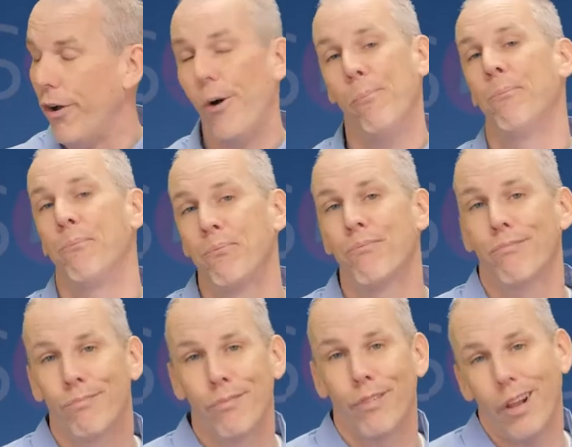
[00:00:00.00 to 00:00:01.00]
all,
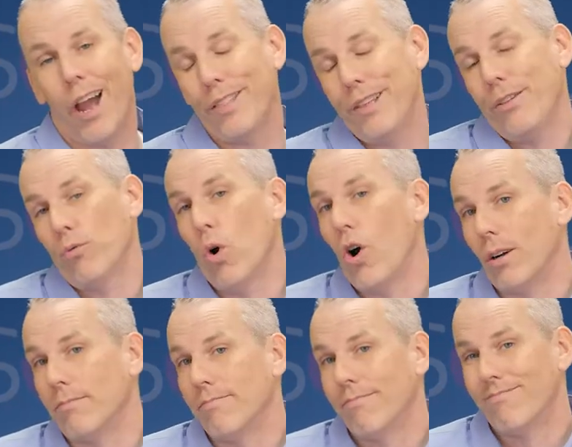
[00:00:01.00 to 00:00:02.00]
I think they're wrong
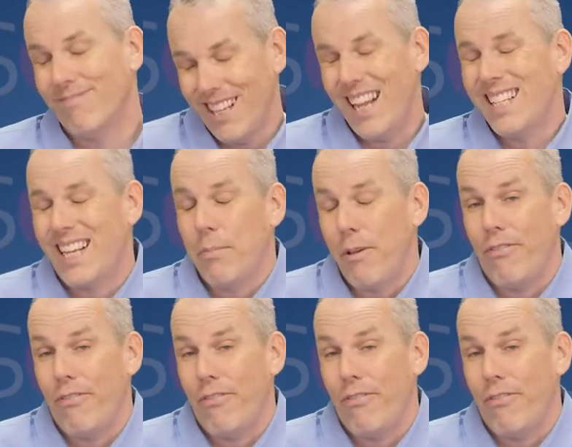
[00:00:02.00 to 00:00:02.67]
it's going to be